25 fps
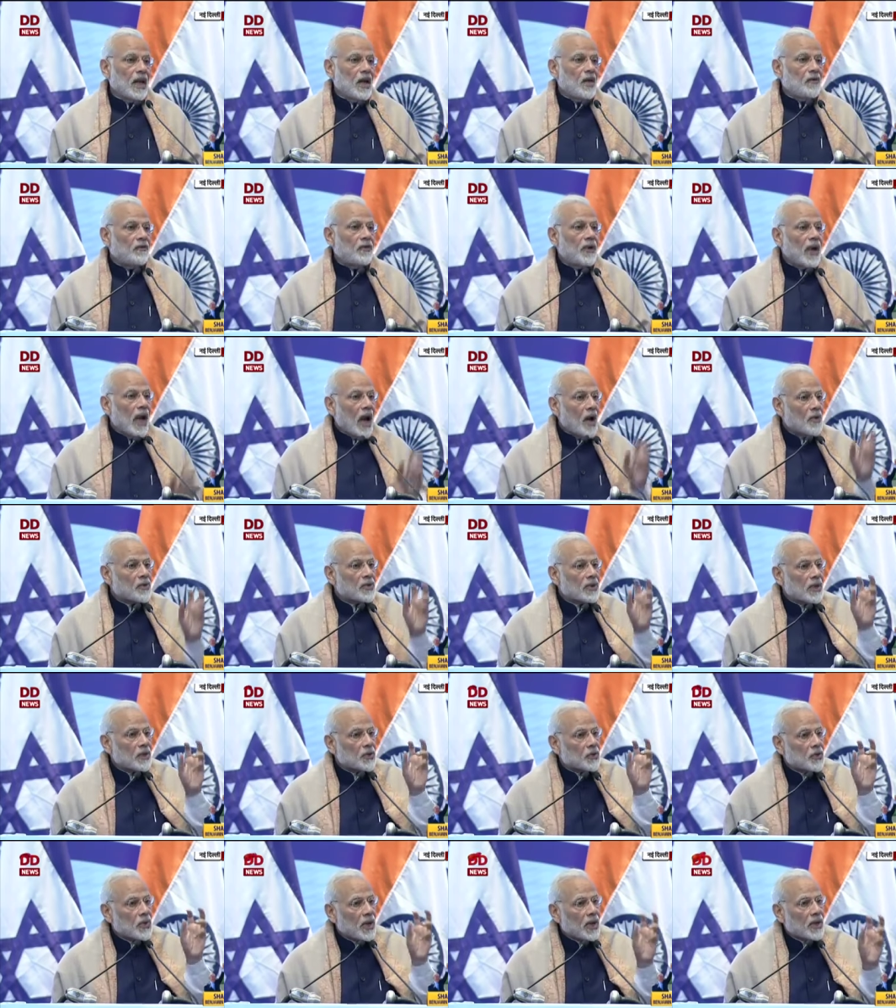We have
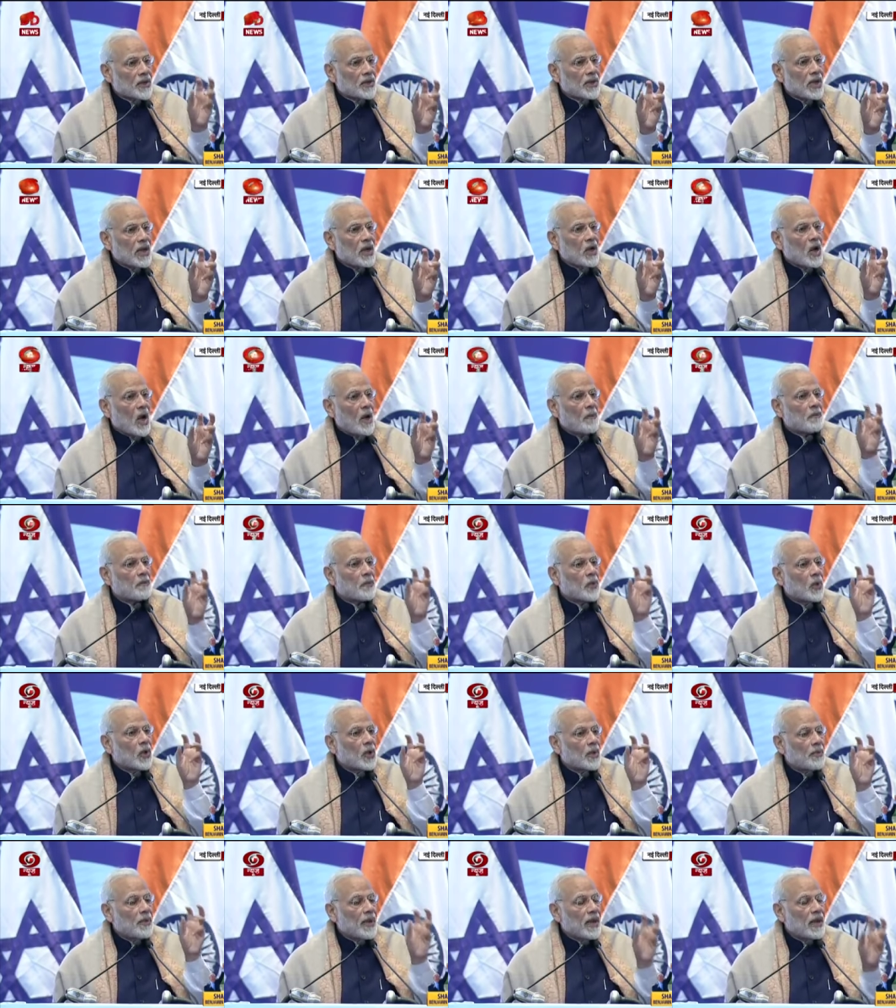situation of
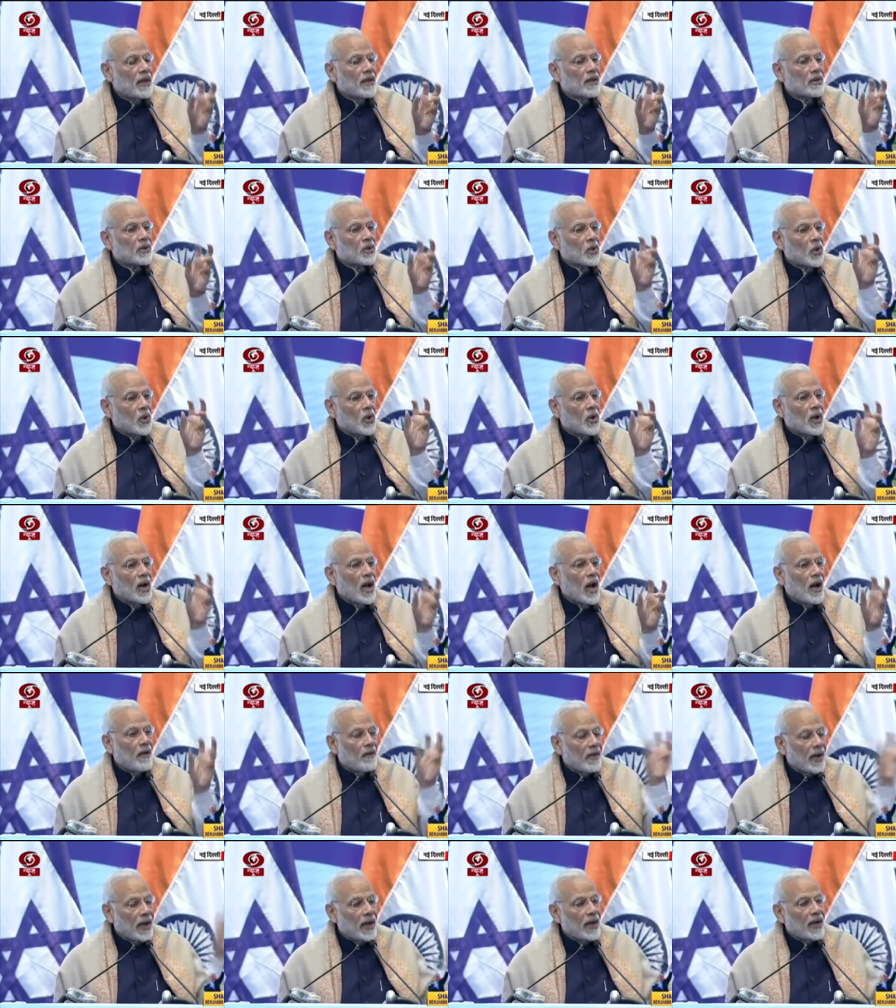food being thrown
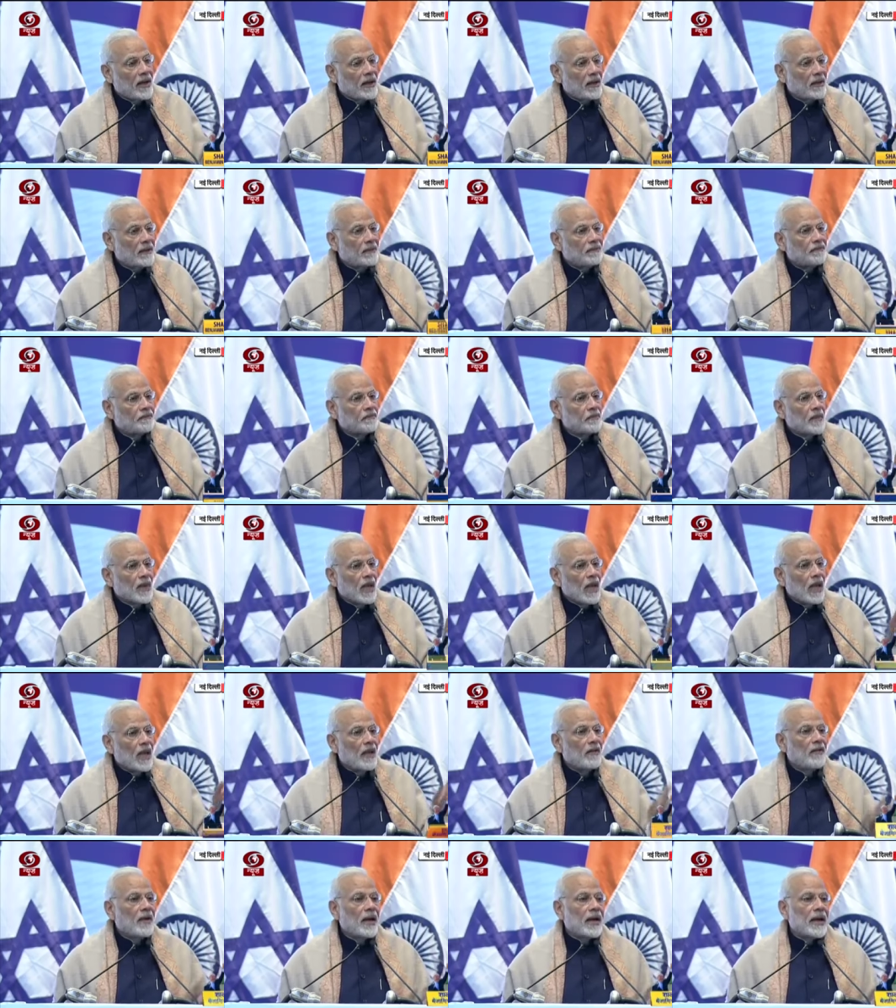away
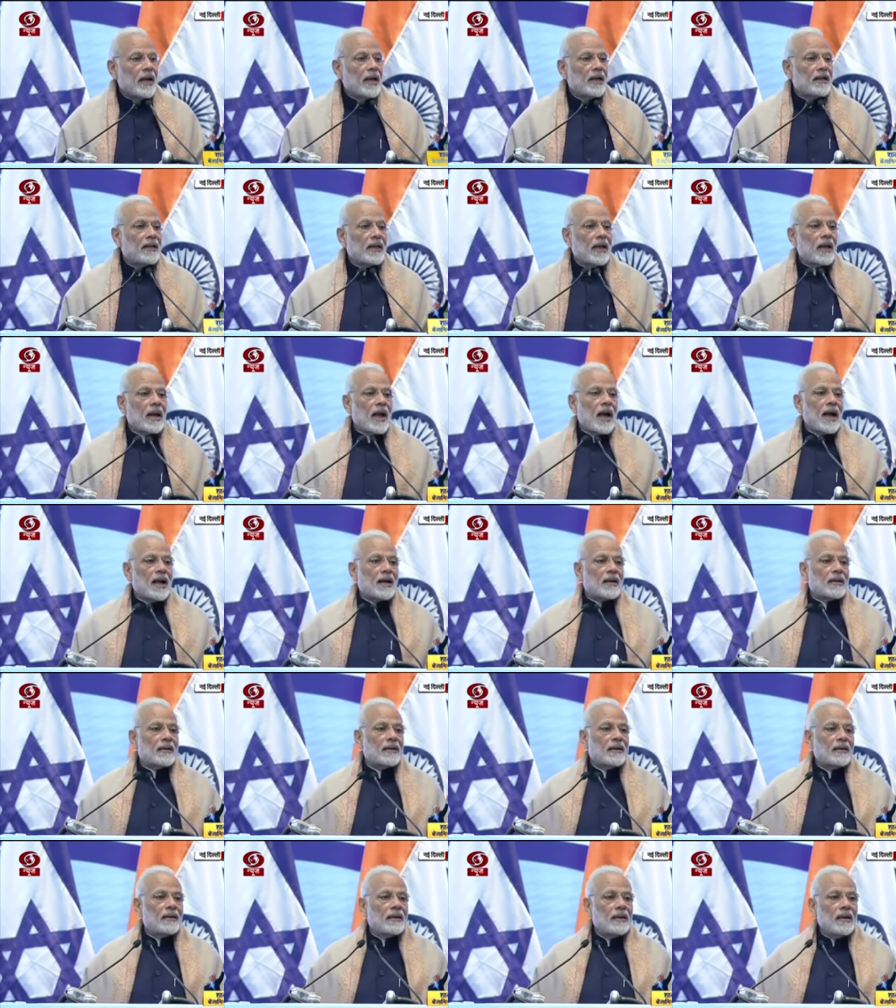even if there are
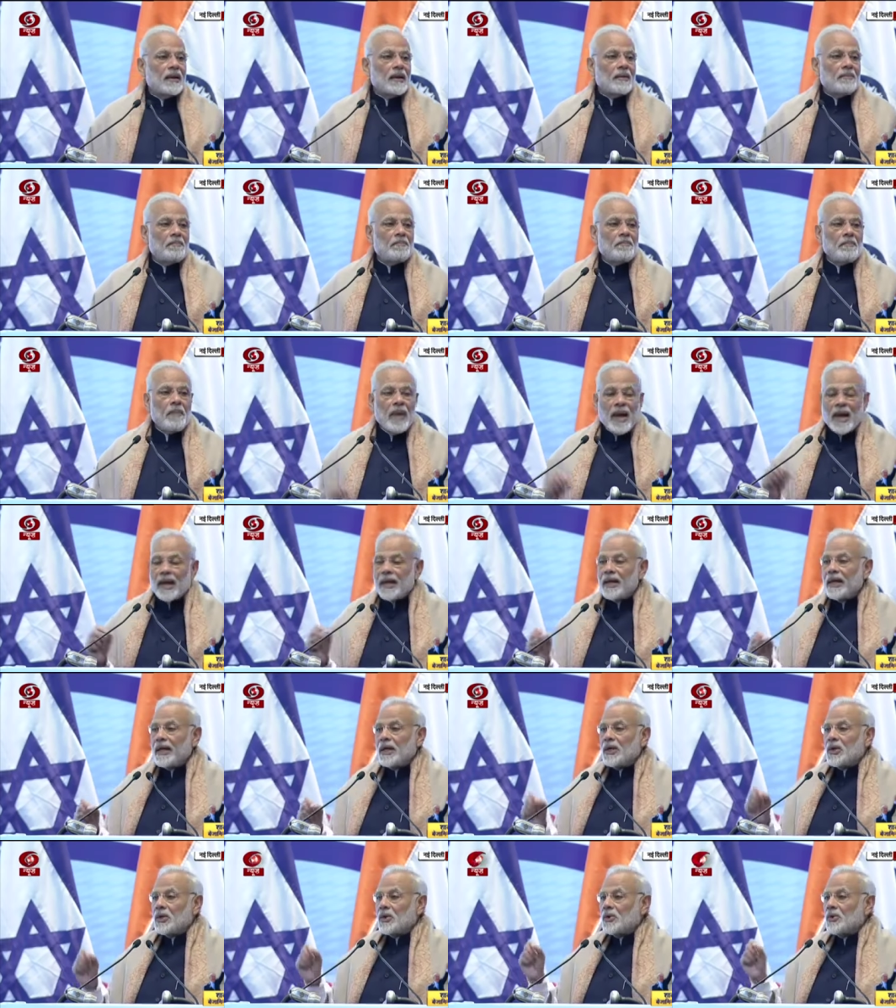
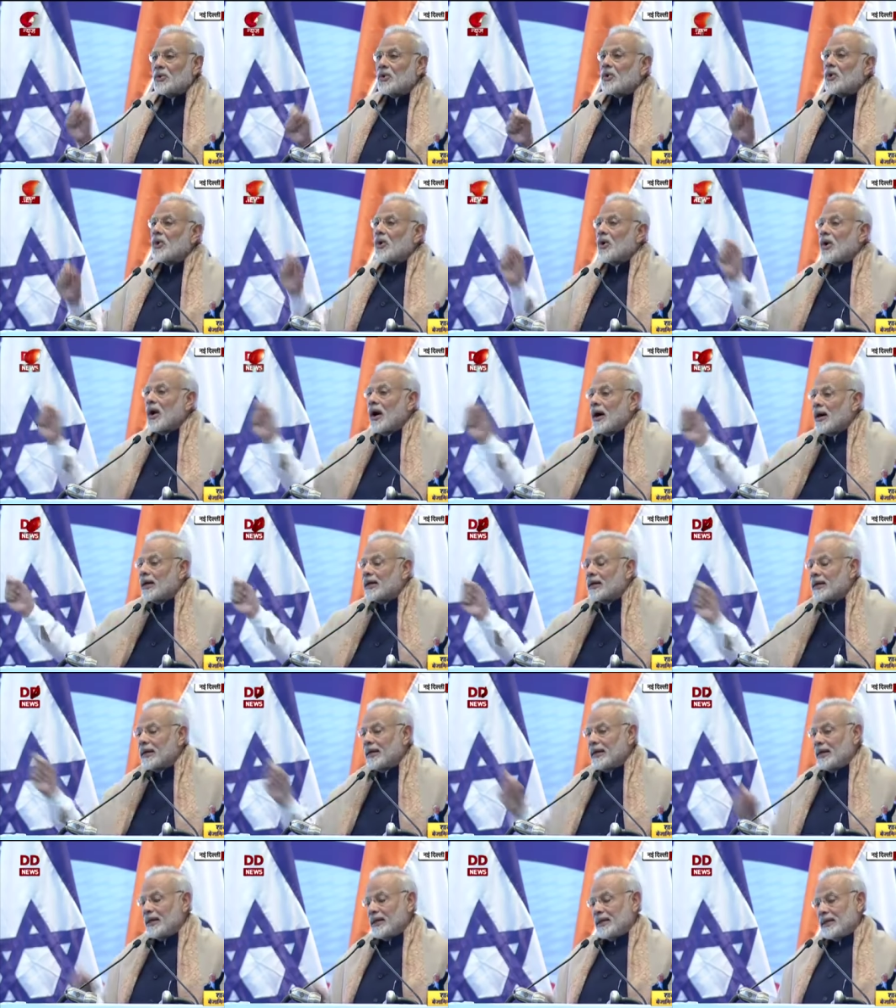many who go
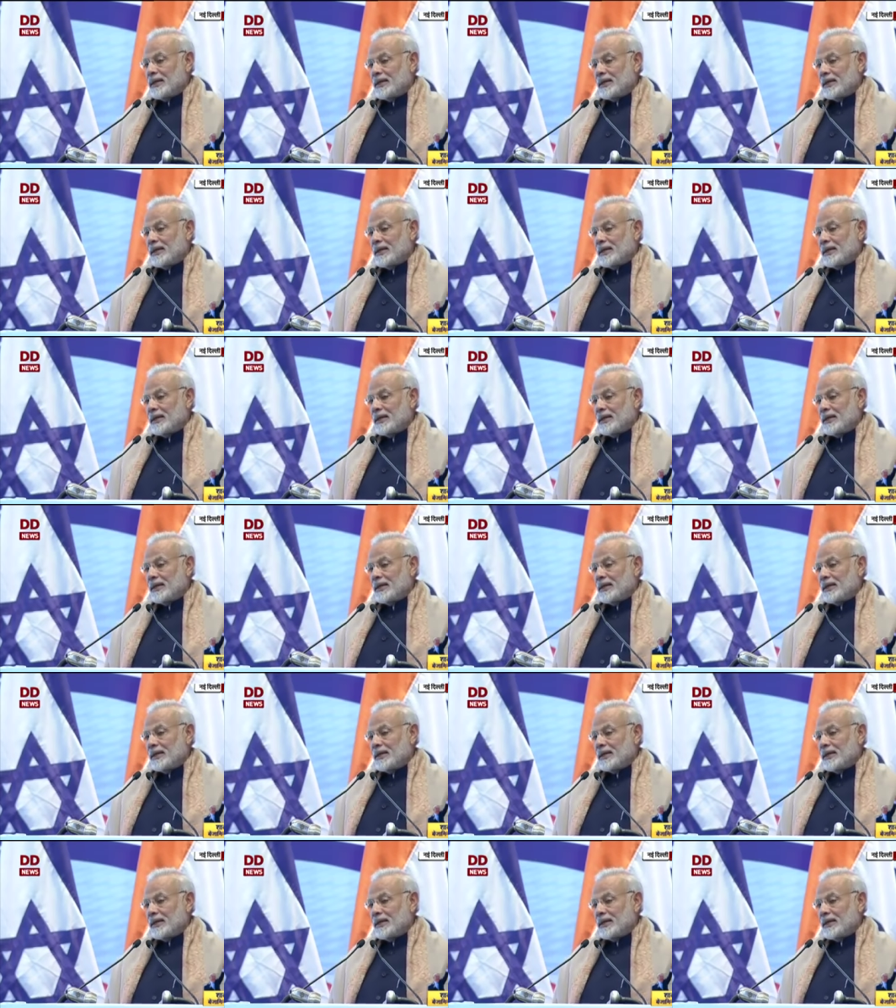hungry.